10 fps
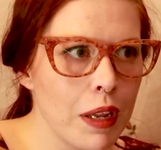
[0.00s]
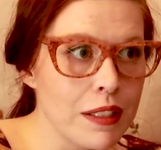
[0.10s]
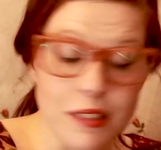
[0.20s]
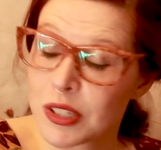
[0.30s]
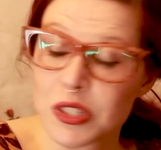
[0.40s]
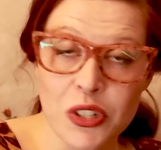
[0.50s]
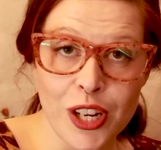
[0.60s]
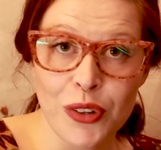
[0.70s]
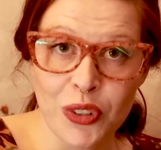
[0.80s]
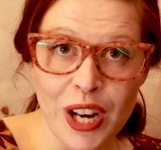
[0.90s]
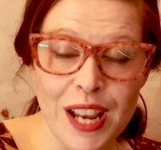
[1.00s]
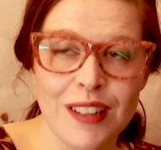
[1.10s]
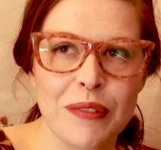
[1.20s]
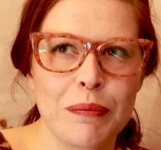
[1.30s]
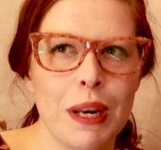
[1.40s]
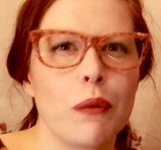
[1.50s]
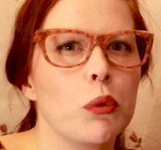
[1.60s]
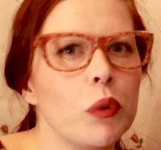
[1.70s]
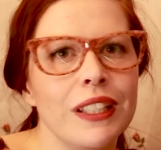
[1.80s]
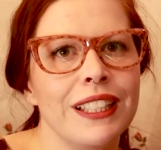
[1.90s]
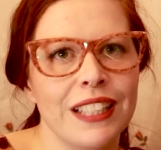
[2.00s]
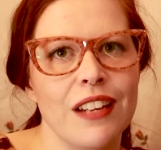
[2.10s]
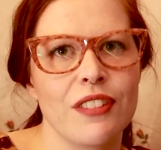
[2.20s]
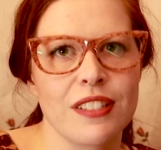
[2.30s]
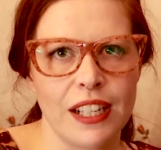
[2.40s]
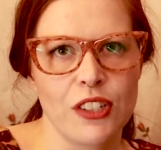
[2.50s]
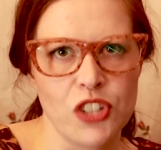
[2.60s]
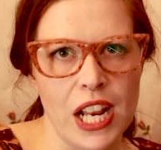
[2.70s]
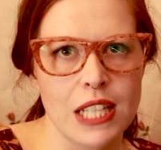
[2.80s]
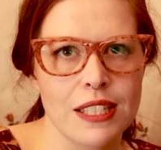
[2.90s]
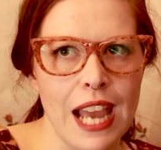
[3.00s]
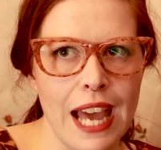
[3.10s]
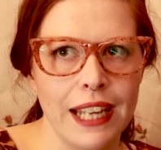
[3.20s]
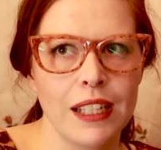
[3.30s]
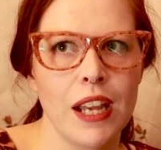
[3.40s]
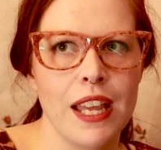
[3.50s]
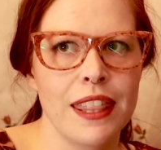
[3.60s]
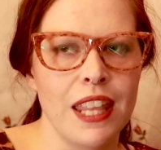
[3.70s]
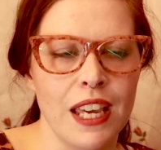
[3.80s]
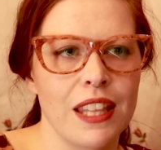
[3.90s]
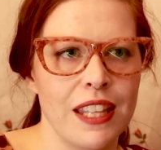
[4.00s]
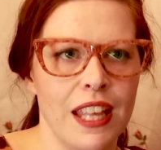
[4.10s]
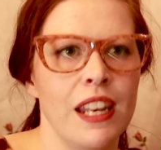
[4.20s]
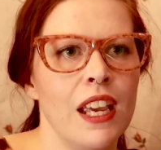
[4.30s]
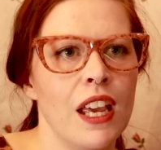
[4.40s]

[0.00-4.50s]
It still turned out great, but I would really love a second chance at it. I think that